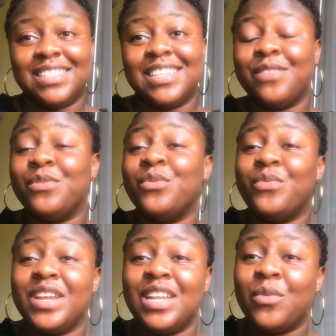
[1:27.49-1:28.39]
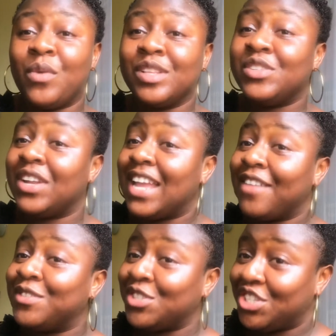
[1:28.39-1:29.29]
If you really want your
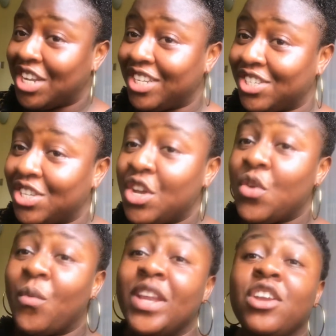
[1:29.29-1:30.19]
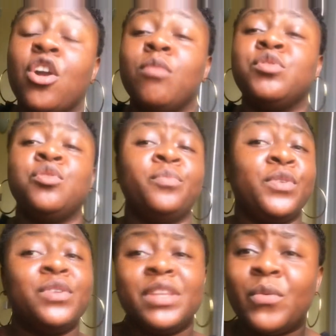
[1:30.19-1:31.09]
life to change when it comes to
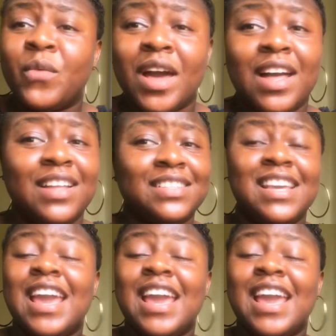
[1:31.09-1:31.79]
building wealth